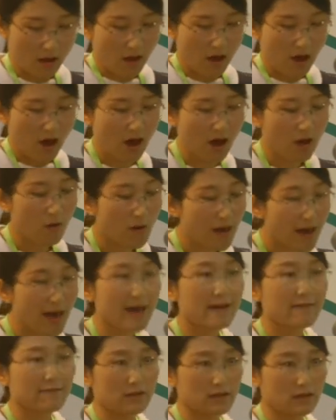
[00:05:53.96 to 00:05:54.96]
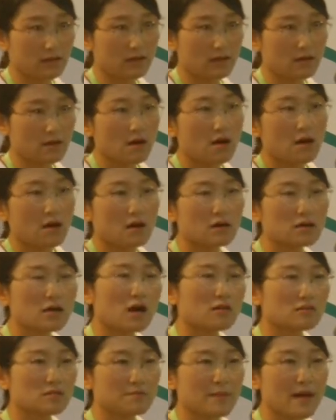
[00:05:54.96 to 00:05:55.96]
However, a
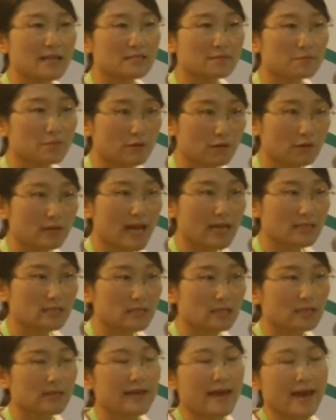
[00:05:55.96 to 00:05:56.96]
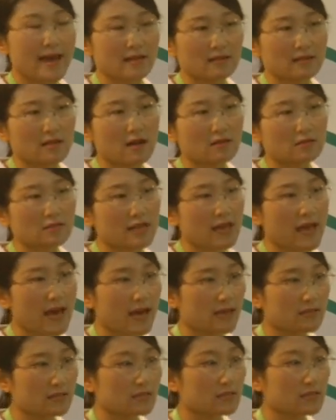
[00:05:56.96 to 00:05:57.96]
cosmetic product cannot
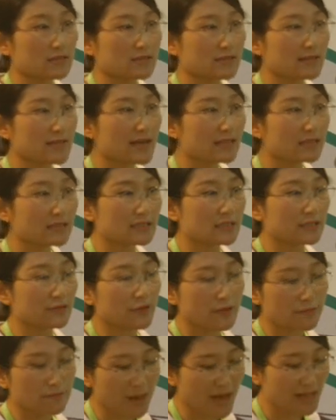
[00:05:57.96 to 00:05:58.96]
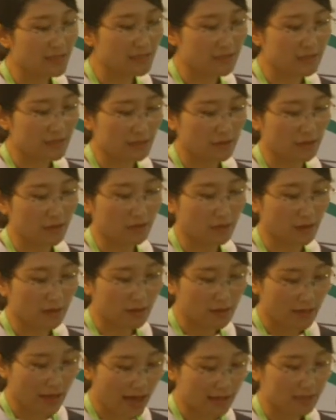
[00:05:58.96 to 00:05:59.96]
have a secondary medicinal
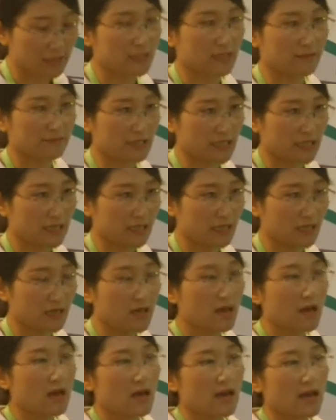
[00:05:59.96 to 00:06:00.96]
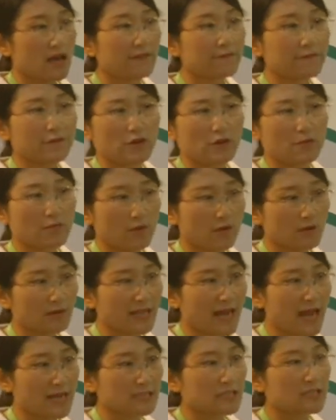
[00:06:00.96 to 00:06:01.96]
activity. If your
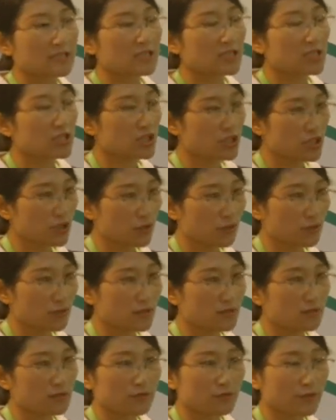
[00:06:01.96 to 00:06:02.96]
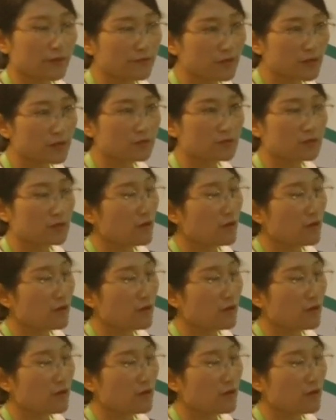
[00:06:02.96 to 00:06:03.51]
product shows, reveals,